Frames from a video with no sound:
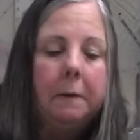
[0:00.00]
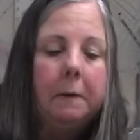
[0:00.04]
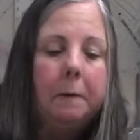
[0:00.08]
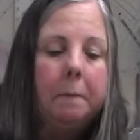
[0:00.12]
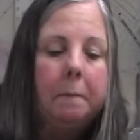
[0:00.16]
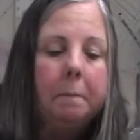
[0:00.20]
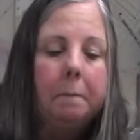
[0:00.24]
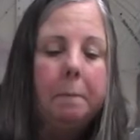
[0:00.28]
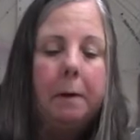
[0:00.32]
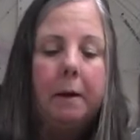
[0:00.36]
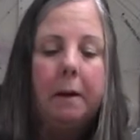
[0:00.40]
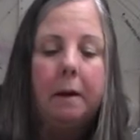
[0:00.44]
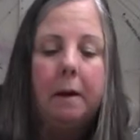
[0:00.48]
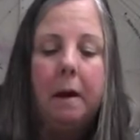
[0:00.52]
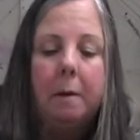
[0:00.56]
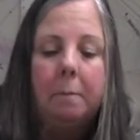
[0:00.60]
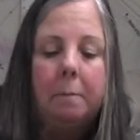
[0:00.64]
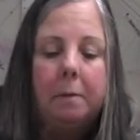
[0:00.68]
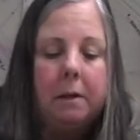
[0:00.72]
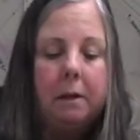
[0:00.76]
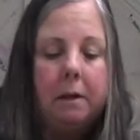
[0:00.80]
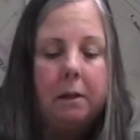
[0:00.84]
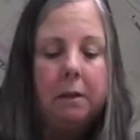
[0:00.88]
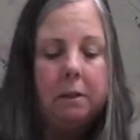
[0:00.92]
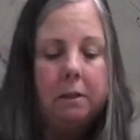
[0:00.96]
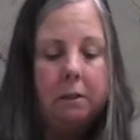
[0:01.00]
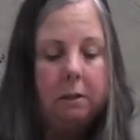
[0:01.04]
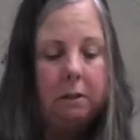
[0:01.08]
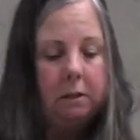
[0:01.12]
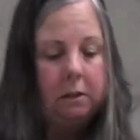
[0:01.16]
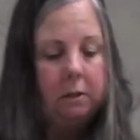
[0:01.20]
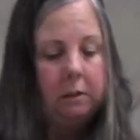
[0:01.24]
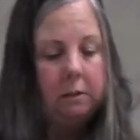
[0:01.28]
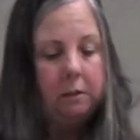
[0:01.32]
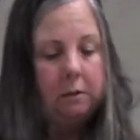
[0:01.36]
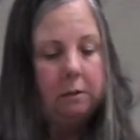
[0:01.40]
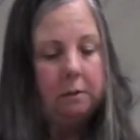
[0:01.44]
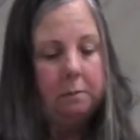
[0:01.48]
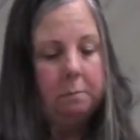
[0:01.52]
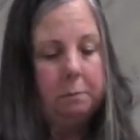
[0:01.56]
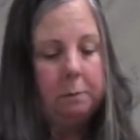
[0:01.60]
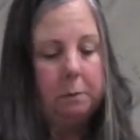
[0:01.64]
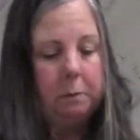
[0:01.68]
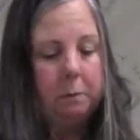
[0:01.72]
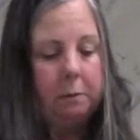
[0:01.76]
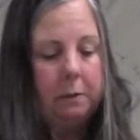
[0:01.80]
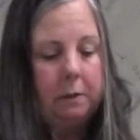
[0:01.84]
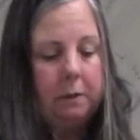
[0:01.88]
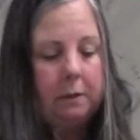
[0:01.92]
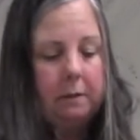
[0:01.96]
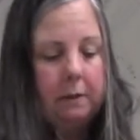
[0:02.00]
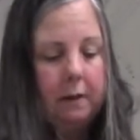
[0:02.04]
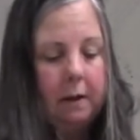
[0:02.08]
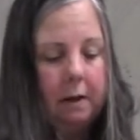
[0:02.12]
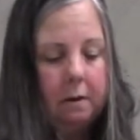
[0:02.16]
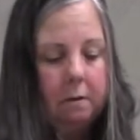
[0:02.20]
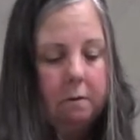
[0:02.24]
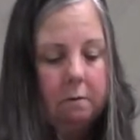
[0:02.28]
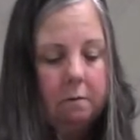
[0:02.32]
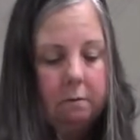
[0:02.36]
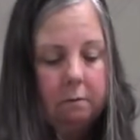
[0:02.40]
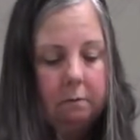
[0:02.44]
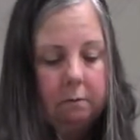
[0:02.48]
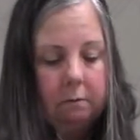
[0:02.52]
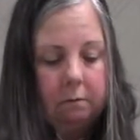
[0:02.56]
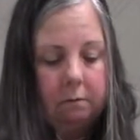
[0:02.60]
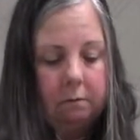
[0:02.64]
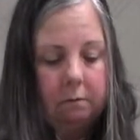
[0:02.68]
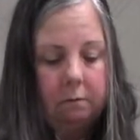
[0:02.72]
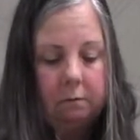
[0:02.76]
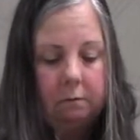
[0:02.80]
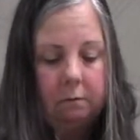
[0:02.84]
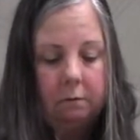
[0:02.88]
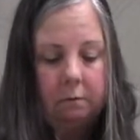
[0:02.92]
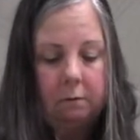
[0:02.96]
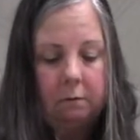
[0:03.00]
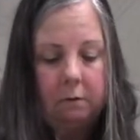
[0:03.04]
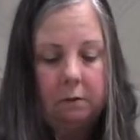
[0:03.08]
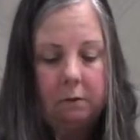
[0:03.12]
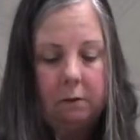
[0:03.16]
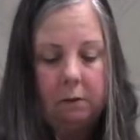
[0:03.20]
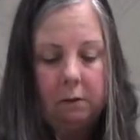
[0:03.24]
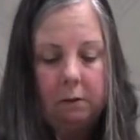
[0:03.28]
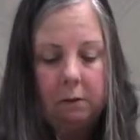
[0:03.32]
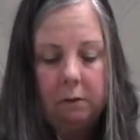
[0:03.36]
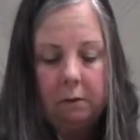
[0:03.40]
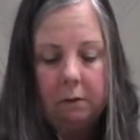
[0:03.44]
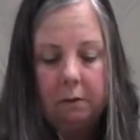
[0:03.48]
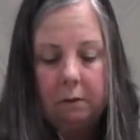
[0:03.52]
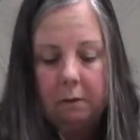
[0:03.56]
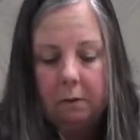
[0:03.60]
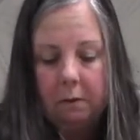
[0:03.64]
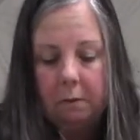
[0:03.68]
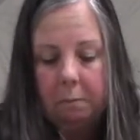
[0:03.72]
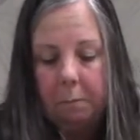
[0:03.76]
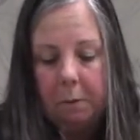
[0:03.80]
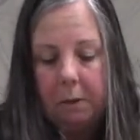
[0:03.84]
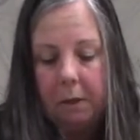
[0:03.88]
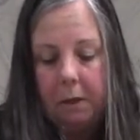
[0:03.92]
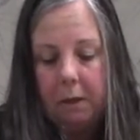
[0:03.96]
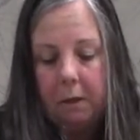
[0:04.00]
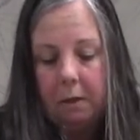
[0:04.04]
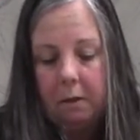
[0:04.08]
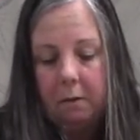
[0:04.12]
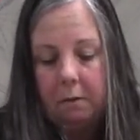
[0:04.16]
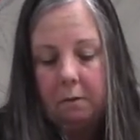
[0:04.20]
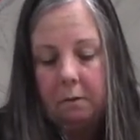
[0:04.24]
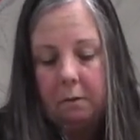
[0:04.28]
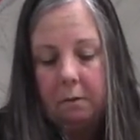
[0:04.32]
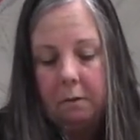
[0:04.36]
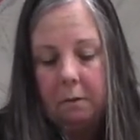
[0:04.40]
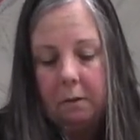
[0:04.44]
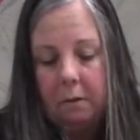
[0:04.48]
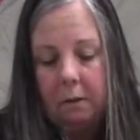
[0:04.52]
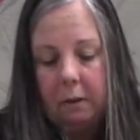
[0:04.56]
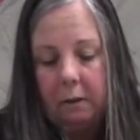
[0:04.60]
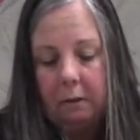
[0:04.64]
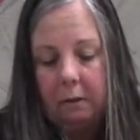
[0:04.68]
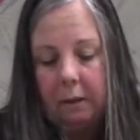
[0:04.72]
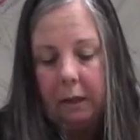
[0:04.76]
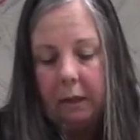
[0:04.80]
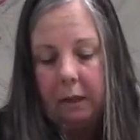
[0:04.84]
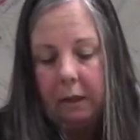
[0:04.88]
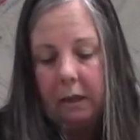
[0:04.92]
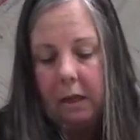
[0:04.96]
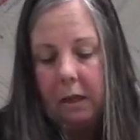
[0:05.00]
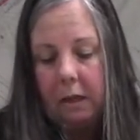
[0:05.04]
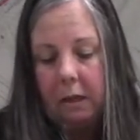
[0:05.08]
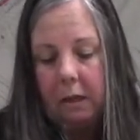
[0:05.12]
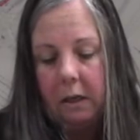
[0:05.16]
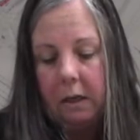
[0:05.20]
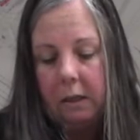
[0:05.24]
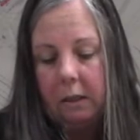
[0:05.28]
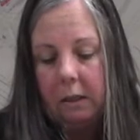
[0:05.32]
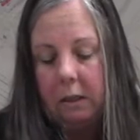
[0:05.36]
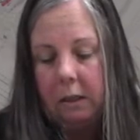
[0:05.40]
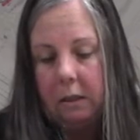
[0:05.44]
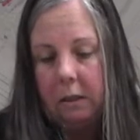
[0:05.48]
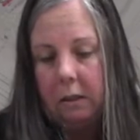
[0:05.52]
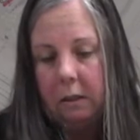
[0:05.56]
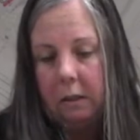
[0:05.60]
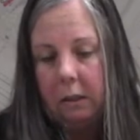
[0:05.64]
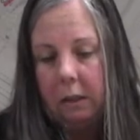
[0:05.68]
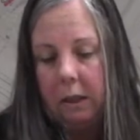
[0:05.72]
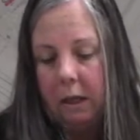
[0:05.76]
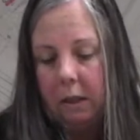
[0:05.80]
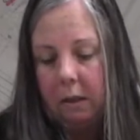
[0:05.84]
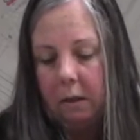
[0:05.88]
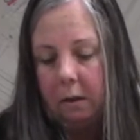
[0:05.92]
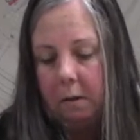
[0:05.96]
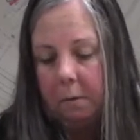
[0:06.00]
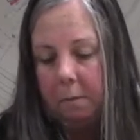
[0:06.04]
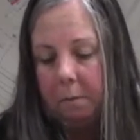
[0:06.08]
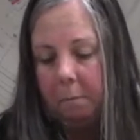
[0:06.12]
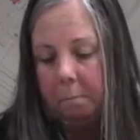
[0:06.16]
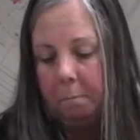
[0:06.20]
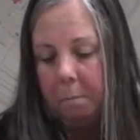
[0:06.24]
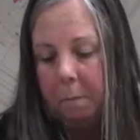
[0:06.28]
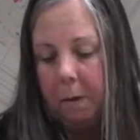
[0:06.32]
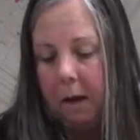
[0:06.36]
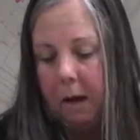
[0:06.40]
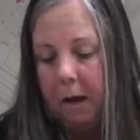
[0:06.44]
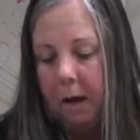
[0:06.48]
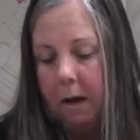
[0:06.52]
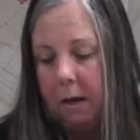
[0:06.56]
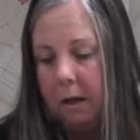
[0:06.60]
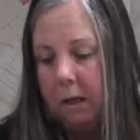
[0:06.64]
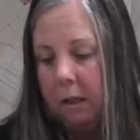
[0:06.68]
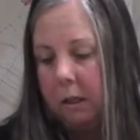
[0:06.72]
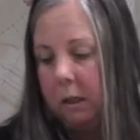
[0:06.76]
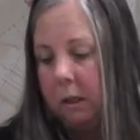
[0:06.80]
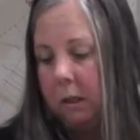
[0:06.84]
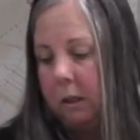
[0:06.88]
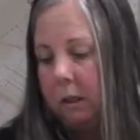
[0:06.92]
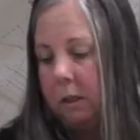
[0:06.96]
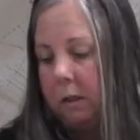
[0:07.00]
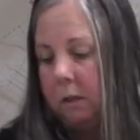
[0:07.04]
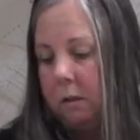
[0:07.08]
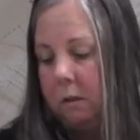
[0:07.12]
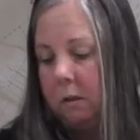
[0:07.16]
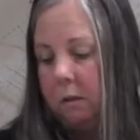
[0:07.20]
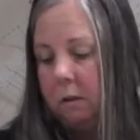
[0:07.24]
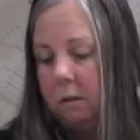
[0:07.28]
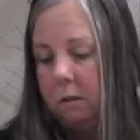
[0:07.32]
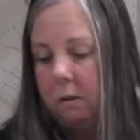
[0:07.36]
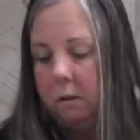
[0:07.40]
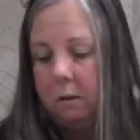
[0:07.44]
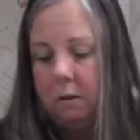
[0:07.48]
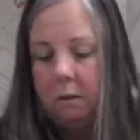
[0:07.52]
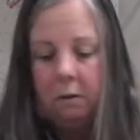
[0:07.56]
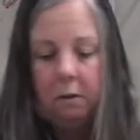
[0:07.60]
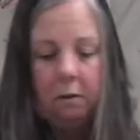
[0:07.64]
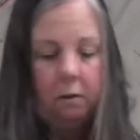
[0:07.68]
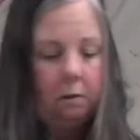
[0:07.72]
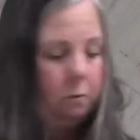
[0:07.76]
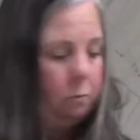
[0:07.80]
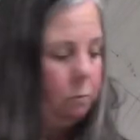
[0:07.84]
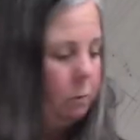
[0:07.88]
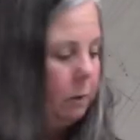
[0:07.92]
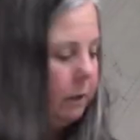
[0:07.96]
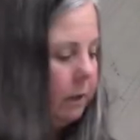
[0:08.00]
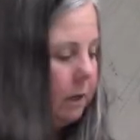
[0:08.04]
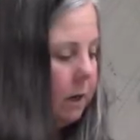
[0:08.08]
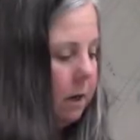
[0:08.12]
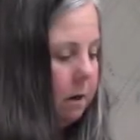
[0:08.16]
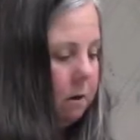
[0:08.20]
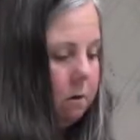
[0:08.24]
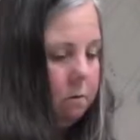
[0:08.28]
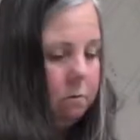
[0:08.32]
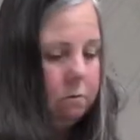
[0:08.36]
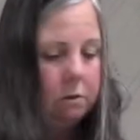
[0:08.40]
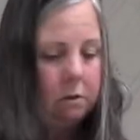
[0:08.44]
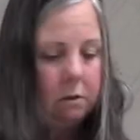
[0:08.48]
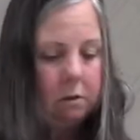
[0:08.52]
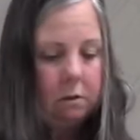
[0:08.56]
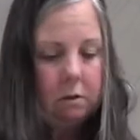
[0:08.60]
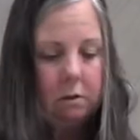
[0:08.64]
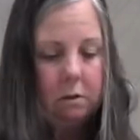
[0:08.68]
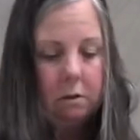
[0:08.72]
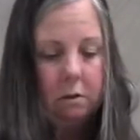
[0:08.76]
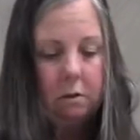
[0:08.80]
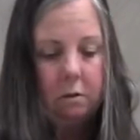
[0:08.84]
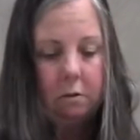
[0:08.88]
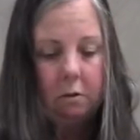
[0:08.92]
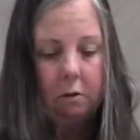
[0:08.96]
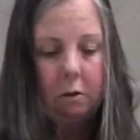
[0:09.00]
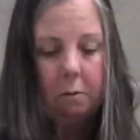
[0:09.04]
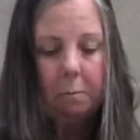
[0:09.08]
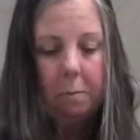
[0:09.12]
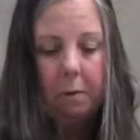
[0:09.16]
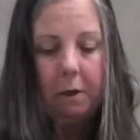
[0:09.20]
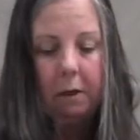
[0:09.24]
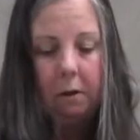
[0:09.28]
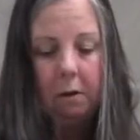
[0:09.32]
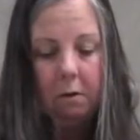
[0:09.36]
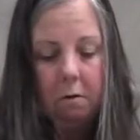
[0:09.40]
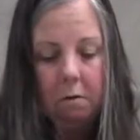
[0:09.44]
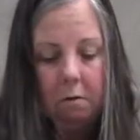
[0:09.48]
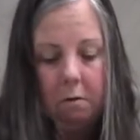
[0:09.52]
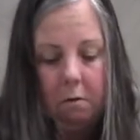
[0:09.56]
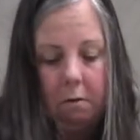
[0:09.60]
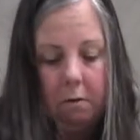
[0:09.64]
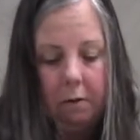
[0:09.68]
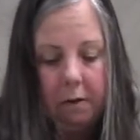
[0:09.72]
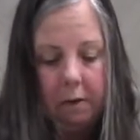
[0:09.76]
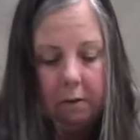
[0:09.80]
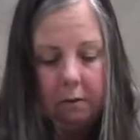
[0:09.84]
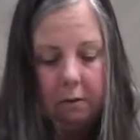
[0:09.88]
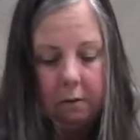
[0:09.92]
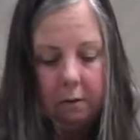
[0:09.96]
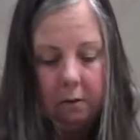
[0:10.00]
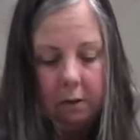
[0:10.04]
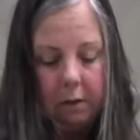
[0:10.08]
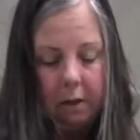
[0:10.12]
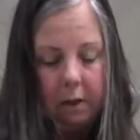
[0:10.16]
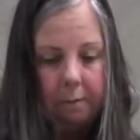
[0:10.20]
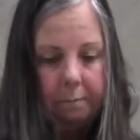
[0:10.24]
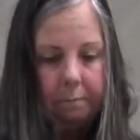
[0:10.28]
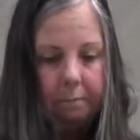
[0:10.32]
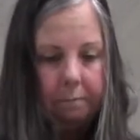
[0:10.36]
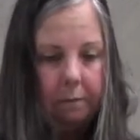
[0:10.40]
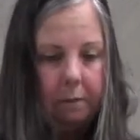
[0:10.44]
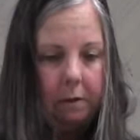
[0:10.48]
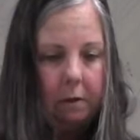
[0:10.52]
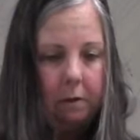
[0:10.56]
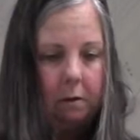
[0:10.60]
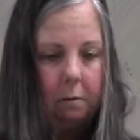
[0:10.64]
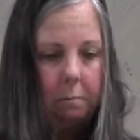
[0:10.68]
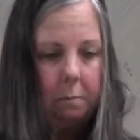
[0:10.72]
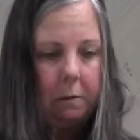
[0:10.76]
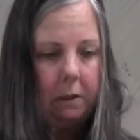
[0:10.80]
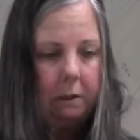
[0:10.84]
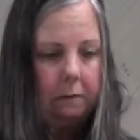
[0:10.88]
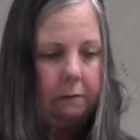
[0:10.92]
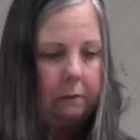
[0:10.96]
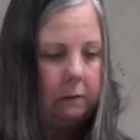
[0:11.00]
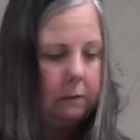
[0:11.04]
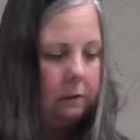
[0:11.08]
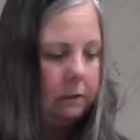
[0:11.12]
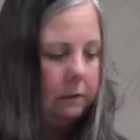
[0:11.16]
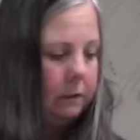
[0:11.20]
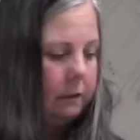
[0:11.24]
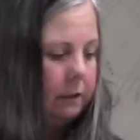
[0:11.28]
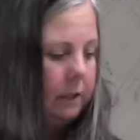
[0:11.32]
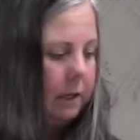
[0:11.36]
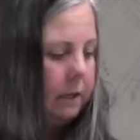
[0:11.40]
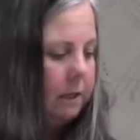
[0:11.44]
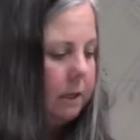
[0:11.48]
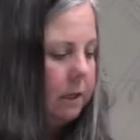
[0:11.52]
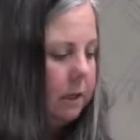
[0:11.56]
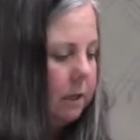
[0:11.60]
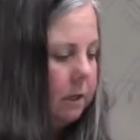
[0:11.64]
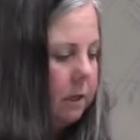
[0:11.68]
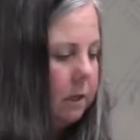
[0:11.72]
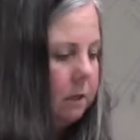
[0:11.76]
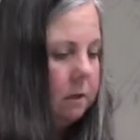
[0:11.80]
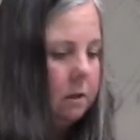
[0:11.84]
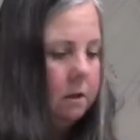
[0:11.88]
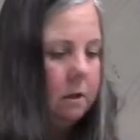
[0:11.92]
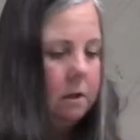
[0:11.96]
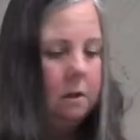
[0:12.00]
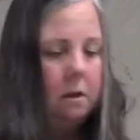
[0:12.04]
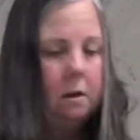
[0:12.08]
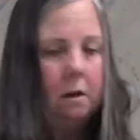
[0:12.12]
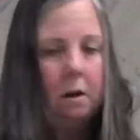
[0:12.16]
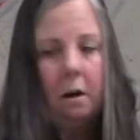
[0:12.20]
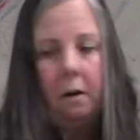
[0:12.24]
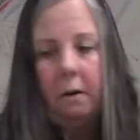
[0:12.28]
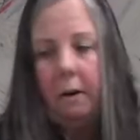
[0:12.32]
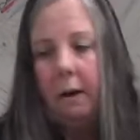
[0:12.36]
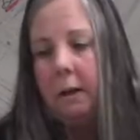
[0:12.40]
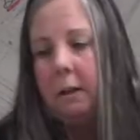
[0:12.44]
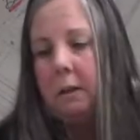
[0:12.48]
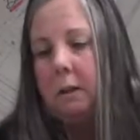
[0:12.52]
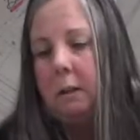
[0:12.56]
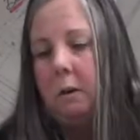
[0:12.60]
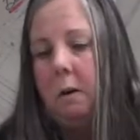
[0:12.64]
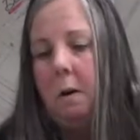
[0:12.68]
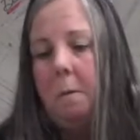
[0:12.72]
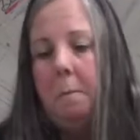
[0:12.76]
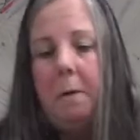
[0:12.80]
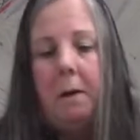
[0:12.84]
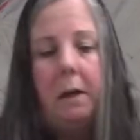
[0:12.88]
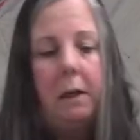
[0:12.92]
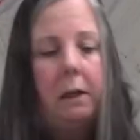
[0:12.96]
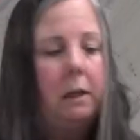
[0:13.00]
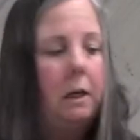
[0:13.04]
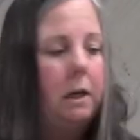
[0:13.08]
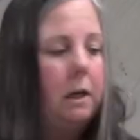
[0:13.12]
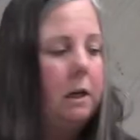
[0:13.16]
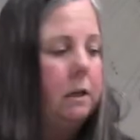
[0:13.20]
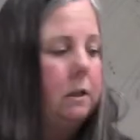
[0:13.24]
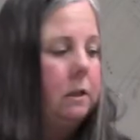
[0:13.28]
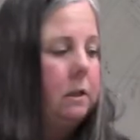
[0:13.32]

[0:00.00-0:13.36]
But I'm going to pull these out, these pins, because I think I can get the batting in without disturbing all this. Yep, I'll be able to slide that in. Alright, so I'm going to cut